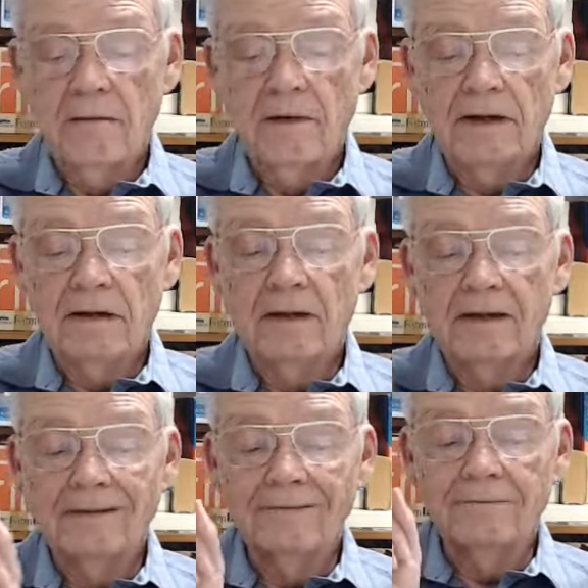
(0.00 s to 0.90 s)
But
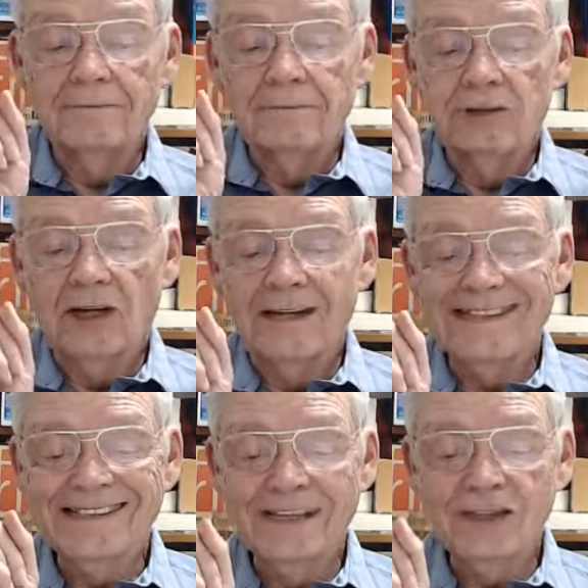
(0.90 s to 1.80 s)

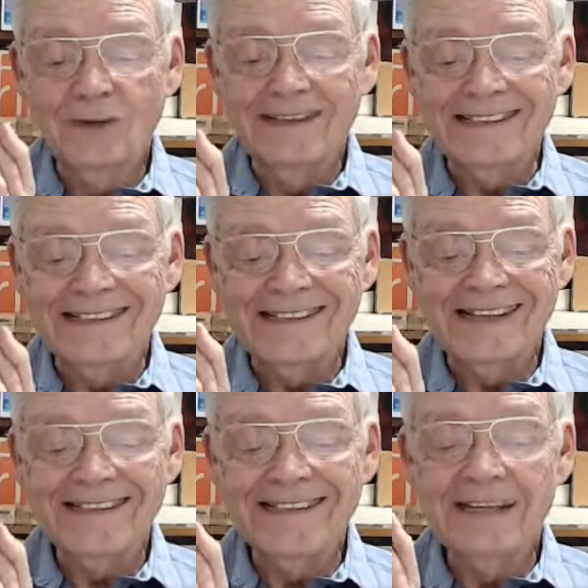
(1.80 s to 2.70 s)
John 6:1
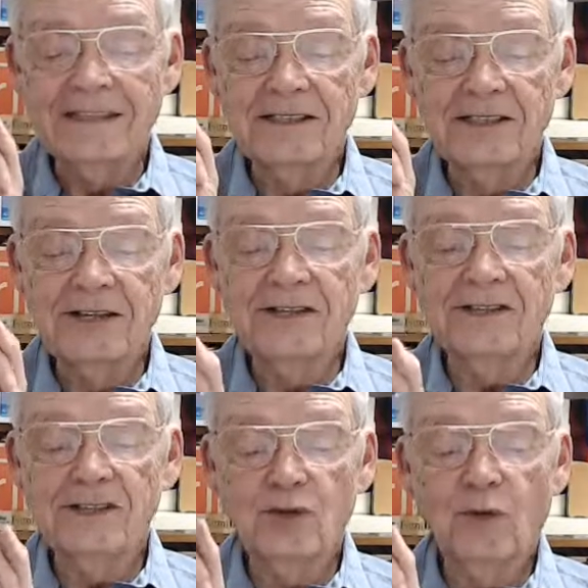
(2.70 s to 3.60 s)
says that
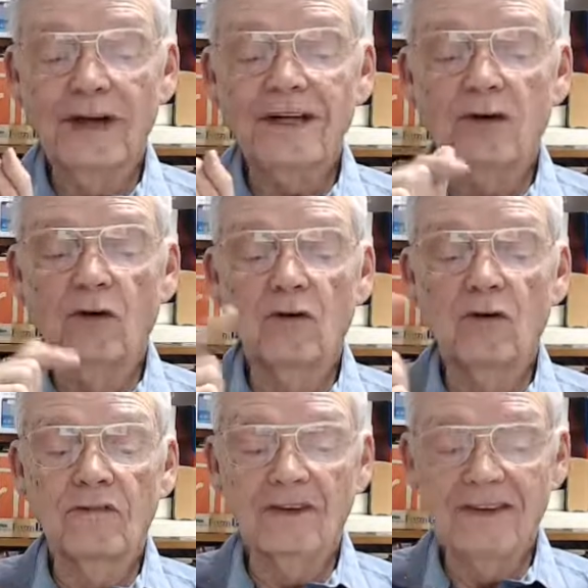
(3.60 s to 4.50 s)
Jesus went
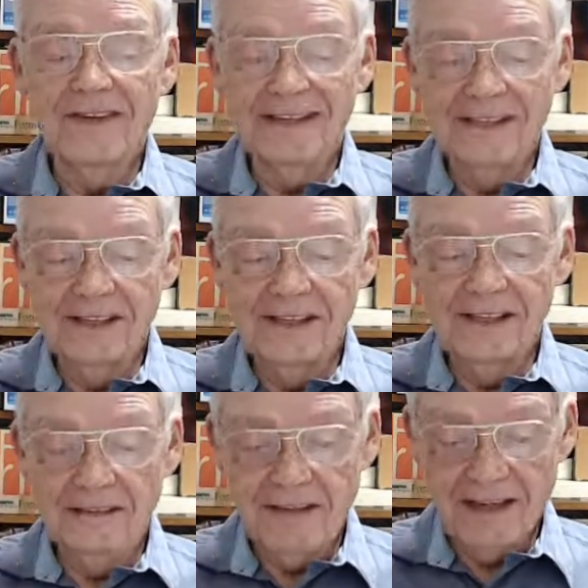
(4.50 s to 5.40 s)
over the Sea
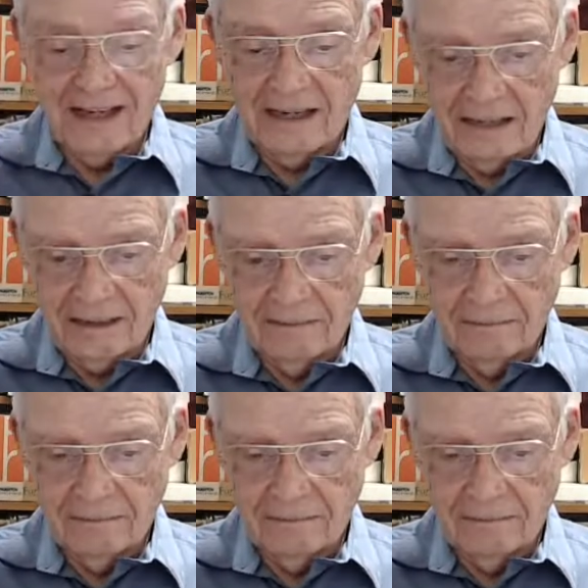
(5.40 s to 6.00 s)
of Galilee.